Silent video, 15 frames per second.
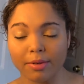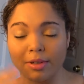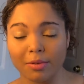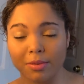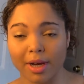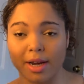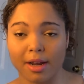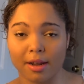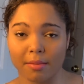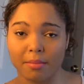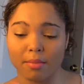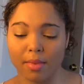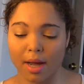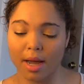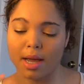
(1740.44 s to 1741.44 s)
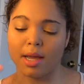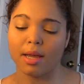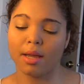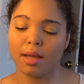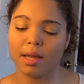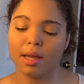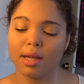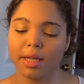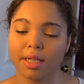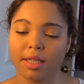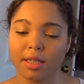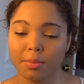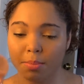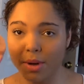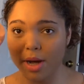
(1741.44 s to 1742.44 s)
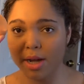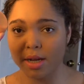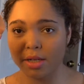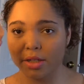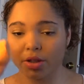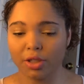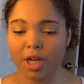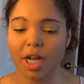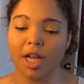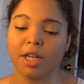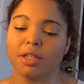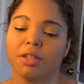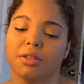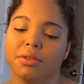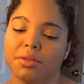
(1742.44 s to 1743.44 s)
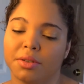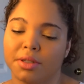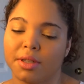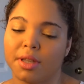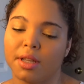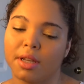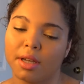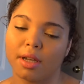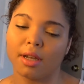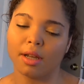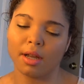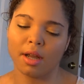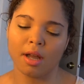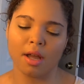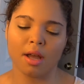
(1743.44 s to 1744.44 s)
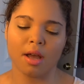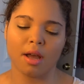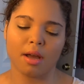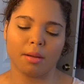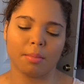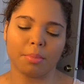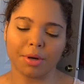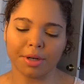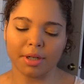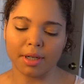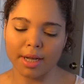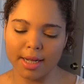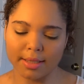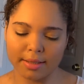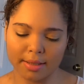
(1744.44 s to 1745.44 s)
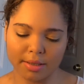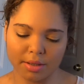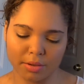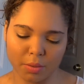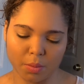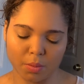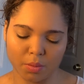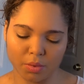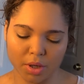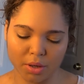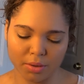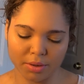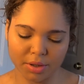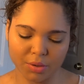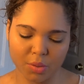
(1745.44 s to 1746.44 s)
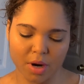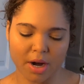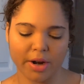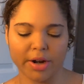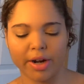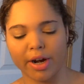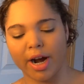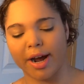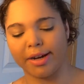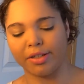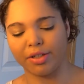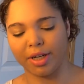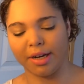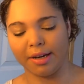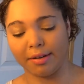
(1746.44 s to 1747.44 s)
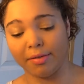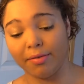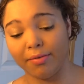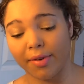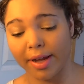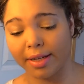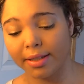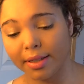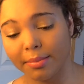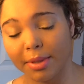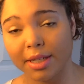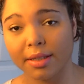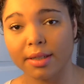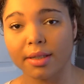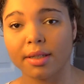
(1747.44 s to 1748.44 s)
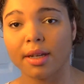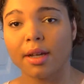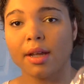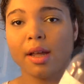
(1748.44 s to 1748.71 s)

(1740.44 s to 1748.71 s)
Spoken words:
when wetting my sponge, I use the Pearl Essence Rose Water Hydrating Face Mist,